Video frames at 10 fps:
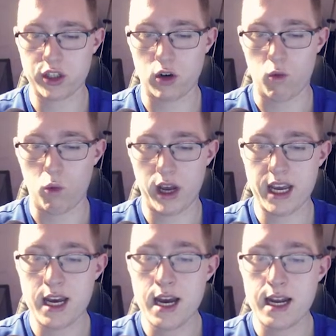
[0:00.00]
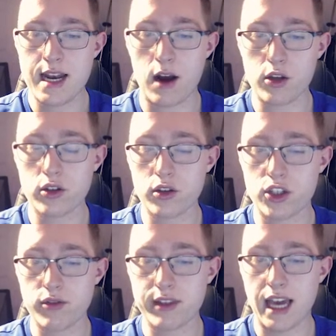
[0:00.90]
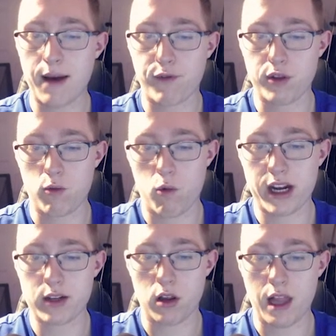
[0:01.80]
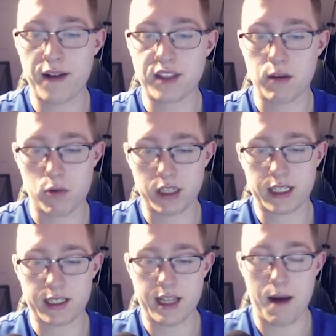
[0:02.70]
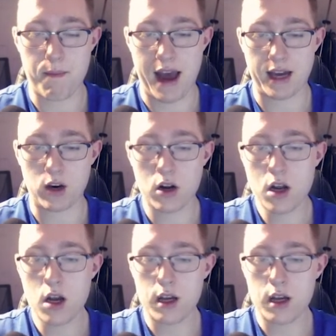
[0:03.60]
going to wait. Now, you could shoot the gap from the right or the left. It really does not matter.